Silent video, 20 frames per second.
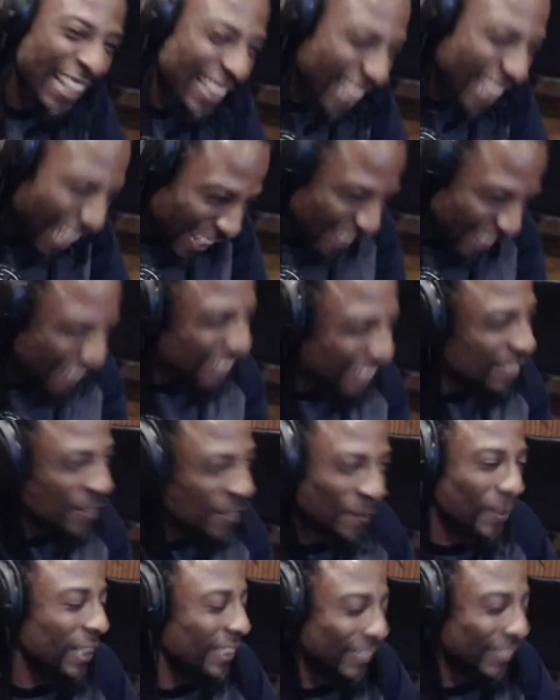You would,
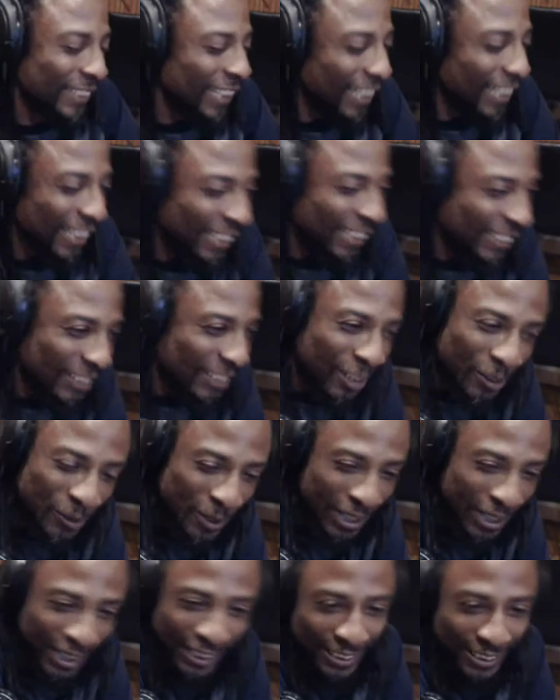but you're not
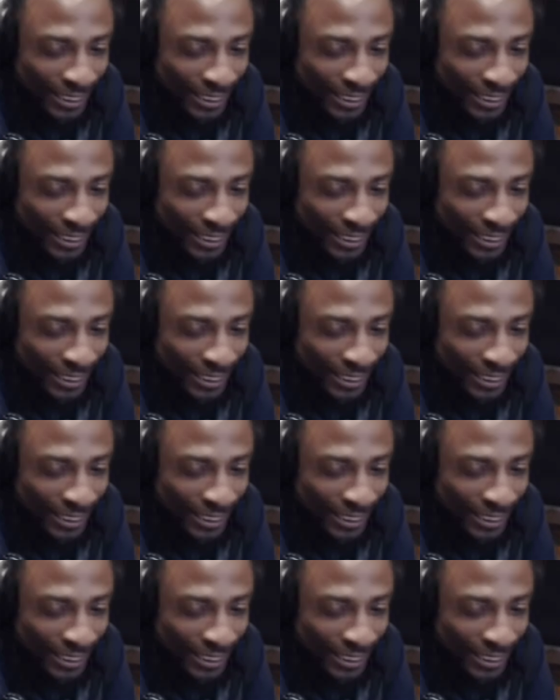saying it.